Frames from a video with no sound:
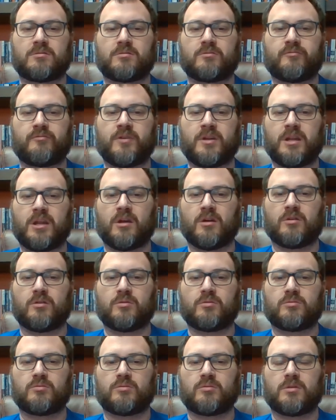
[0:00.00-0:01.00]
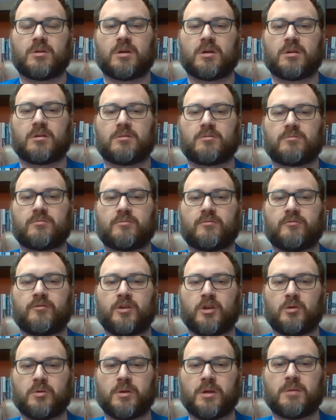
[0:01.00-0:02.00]
video
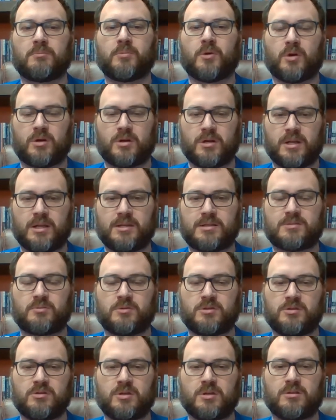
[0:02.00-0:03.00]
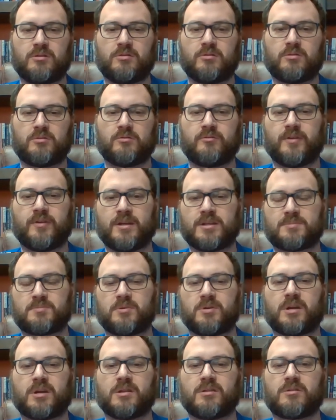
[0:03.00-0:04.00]
viewing parties, which you can do through
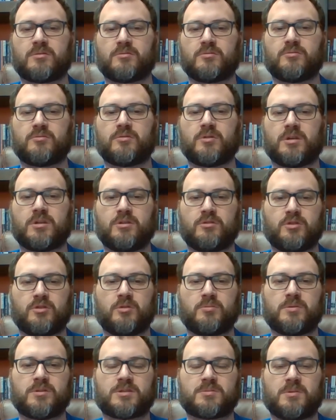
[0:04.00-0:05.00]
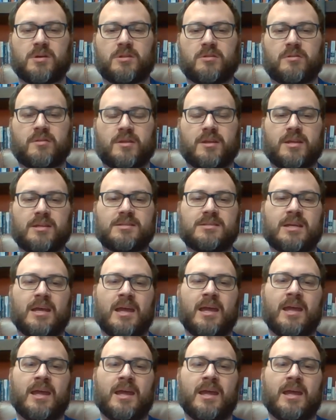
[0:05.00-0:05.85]
Facebook and through YouTube and some other things.